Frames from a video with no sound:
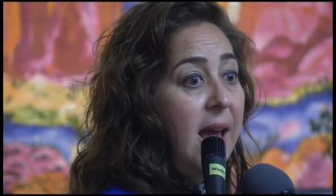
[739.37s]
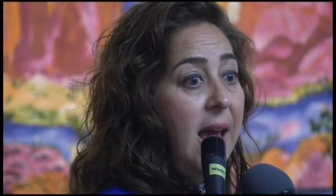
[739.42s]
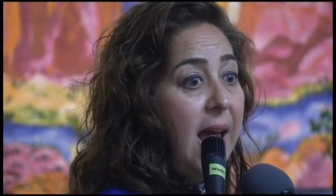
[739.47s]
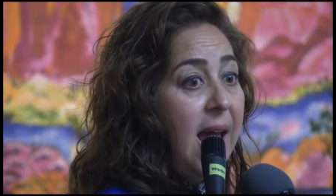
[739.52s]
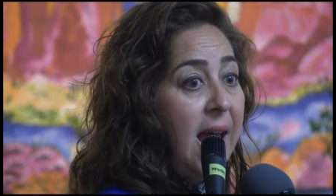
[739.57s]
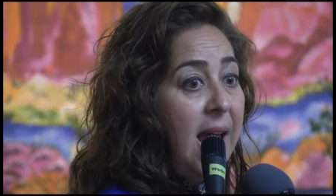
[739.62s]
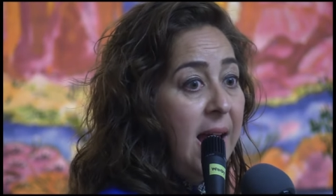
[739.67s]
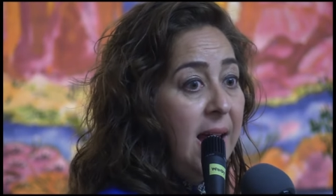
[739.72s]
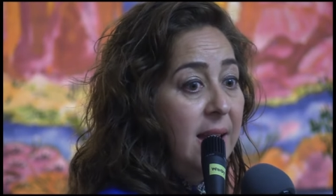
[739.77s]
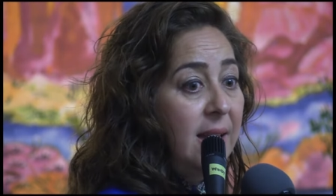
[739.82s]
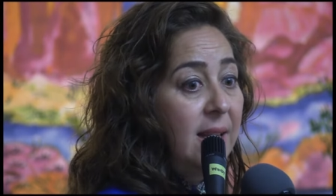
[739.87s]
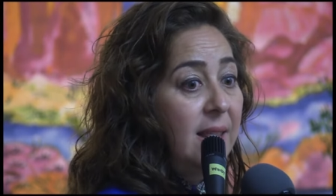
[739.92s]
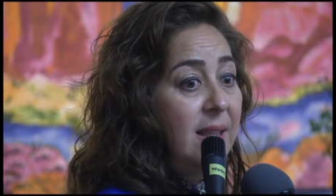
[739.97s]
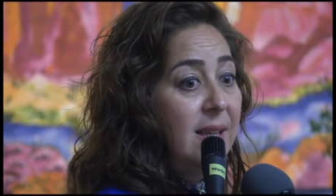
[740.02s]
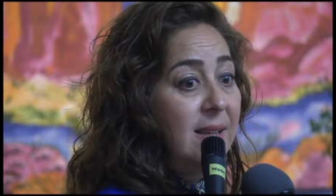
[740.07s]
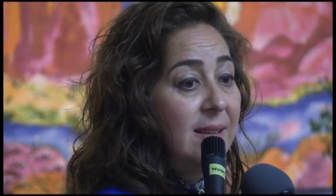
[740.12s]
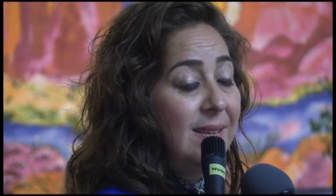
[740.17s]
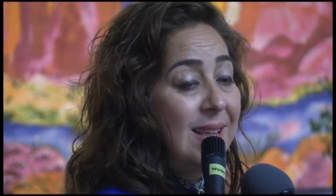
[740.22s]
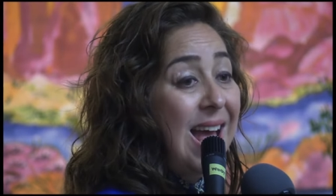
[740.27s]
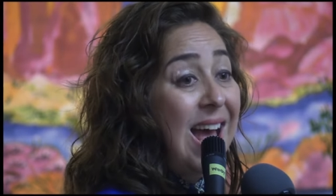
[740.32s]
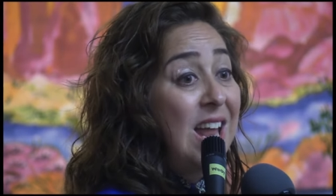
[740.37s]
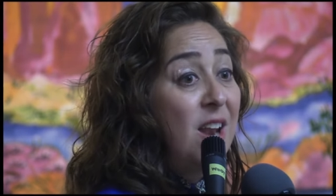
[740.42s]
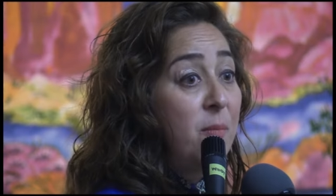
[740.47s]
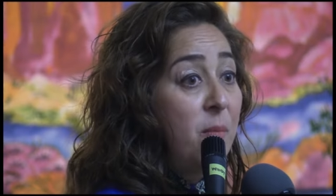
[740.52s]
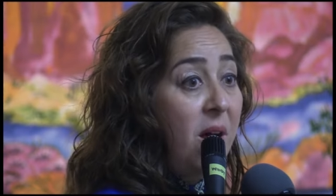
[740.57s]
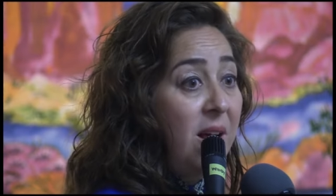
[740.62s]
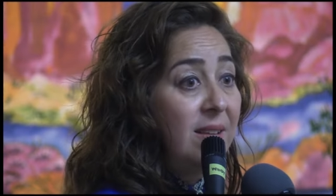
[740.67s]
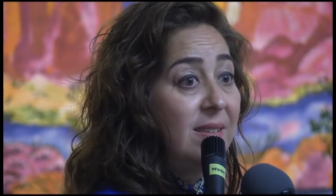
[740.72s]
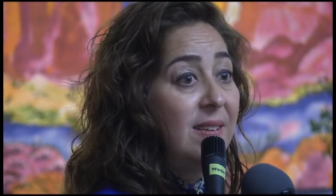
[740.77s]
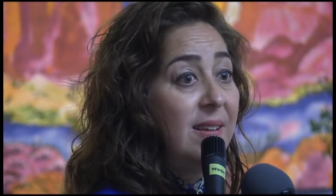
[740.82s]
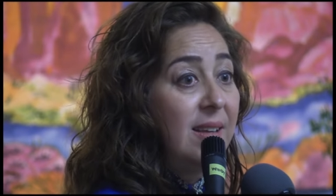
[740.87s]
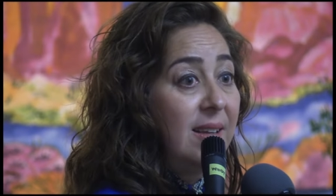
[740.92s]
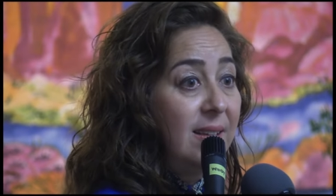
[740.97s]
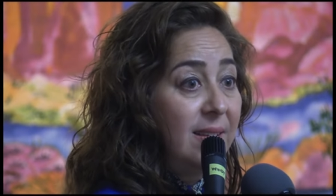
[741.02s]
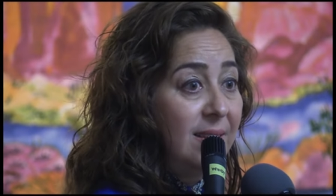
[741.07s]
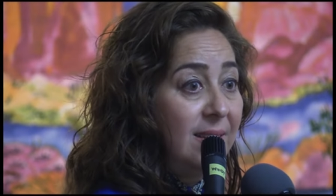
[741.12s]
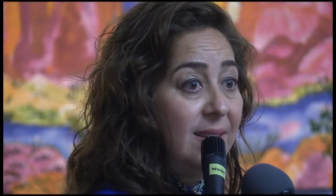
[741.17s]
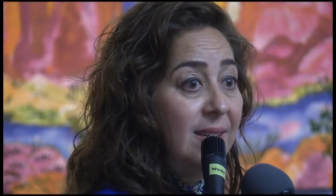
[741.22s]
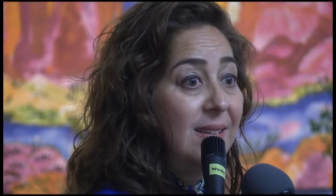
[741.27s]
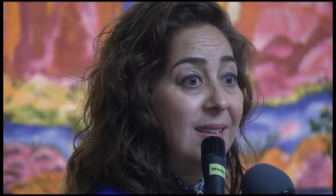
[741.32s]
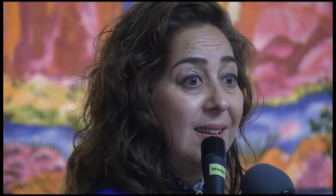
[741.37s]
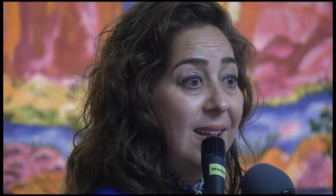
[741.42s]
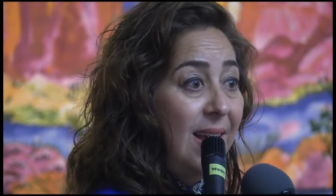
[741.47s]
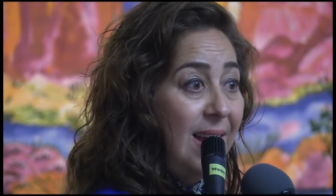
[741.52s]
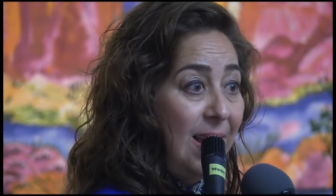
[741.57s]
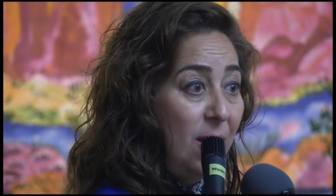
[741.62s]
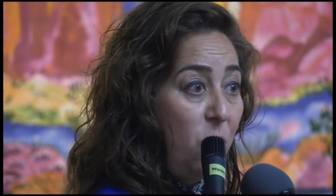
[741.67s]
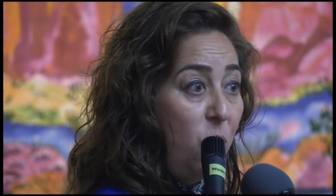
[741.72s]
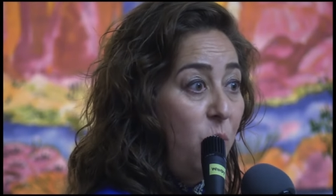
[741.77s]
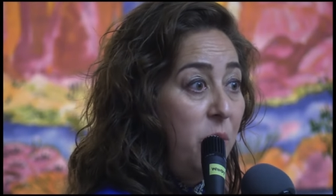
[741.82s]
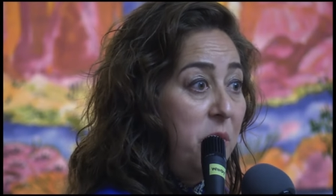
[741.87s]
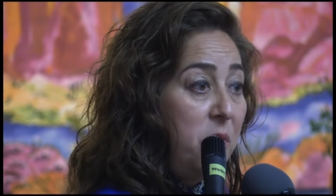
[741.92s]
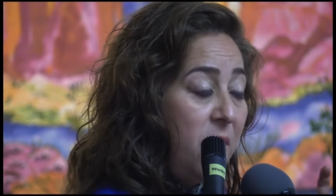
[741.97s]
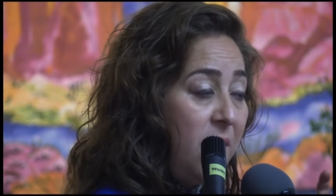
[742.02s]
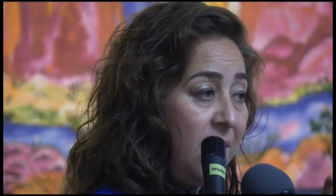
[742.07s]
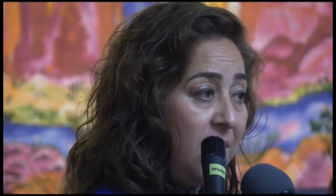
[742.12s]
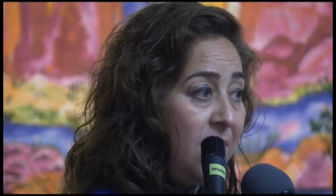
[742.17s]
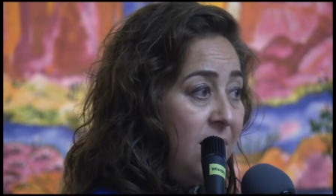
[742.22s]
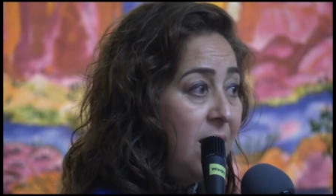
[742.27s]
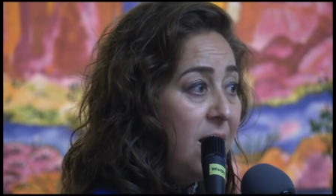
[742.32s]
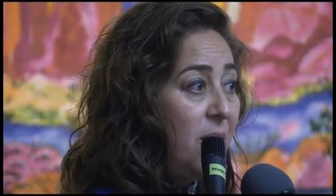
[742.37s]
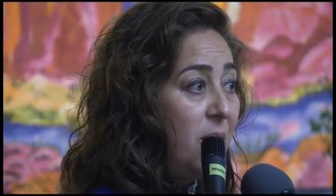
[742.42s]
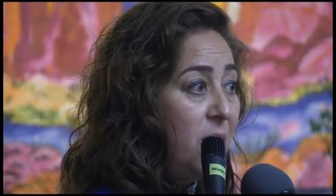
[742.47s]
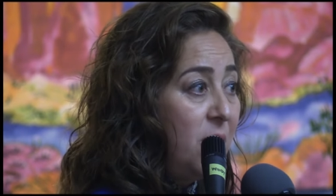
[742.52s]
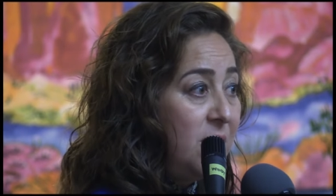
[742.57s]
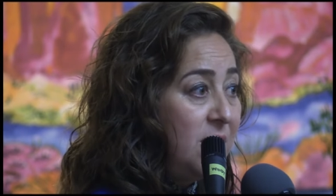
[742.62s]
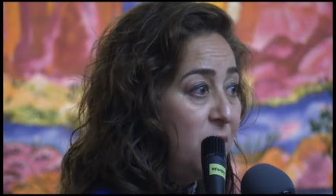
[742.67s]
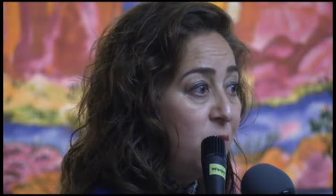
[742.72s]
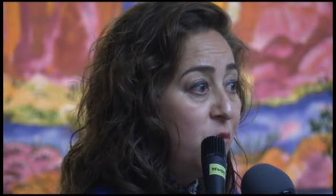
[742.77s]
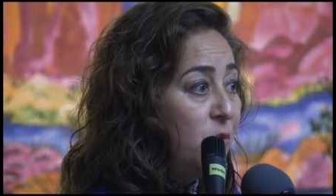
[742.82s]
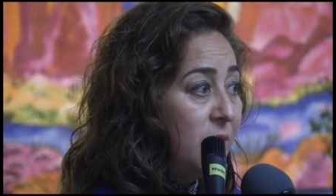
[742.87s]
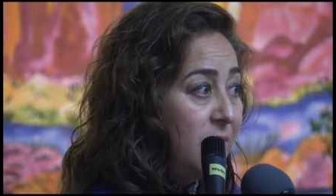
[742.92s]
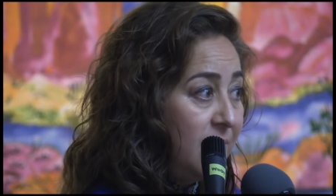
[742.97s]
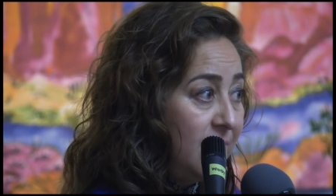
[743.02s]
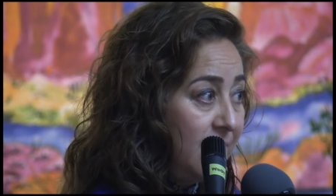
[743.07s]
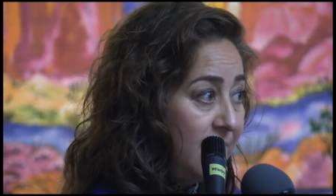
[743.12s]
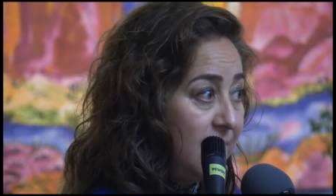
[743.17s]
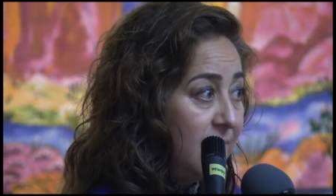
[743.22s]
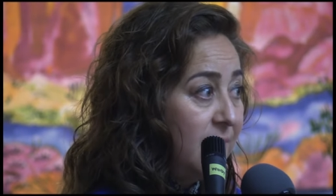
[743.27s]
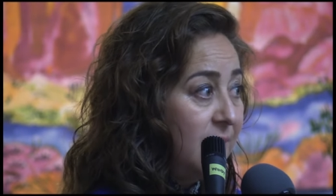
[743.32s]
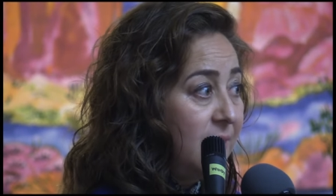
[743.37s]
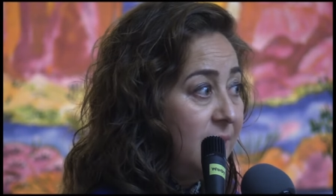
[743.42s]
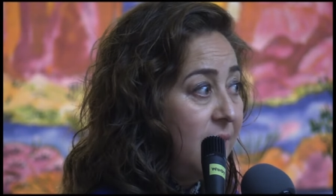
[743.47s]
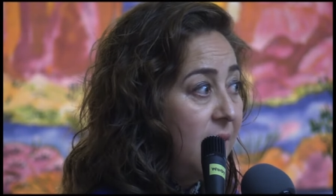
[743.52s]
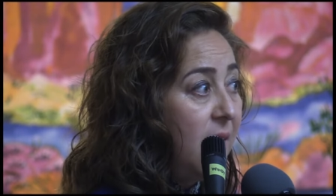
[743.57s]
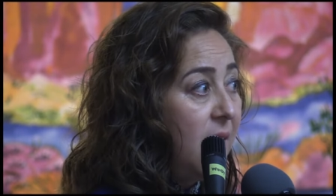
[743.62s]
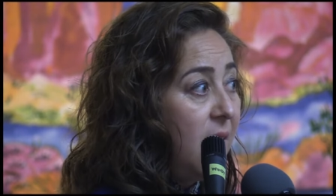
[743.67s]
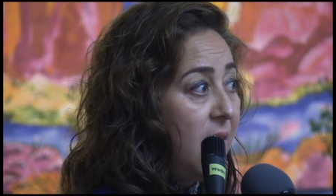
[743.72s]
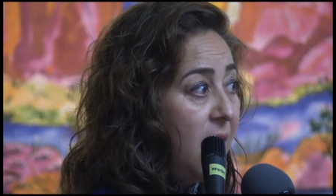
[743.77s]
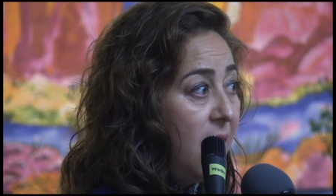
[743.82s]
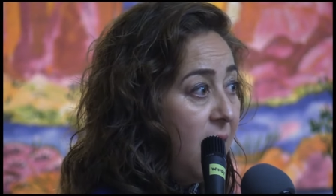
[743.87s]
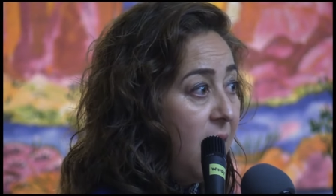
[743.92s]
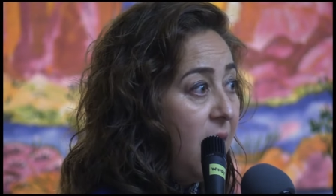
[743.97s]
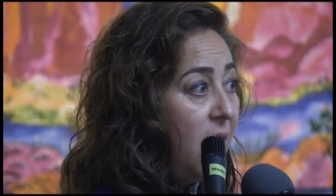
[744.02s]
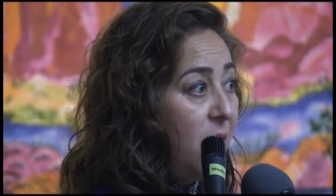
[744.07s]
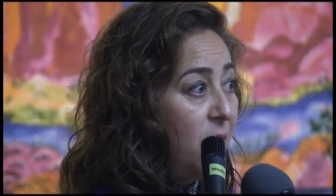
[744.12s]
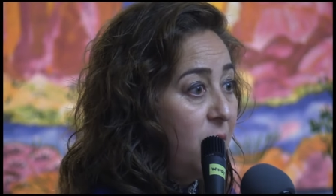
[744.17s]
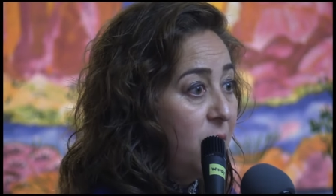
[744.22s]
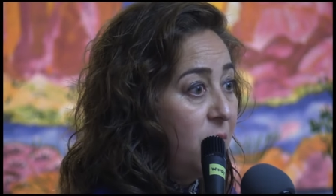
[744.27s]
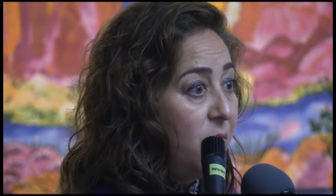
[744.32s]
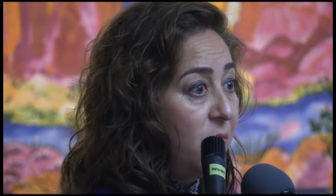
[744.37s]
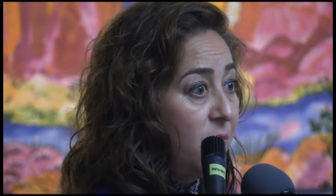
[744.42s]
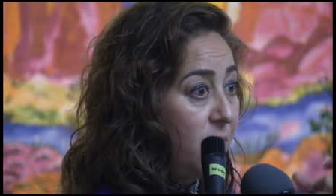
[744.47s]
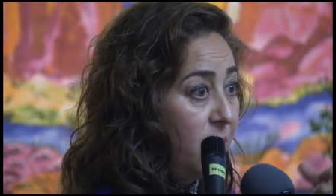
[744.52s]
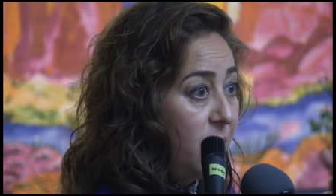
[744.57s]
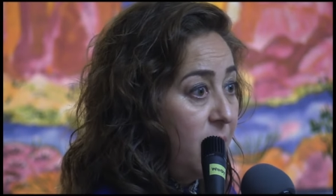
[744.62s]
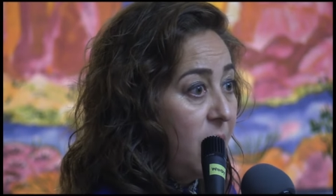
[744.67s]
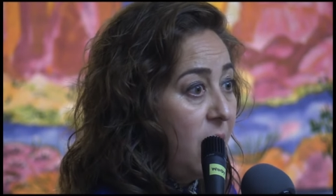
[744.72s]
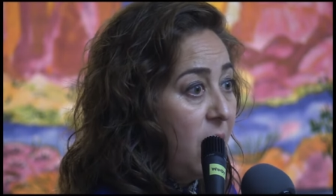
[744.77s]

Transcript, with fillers: And these animosities within the differences of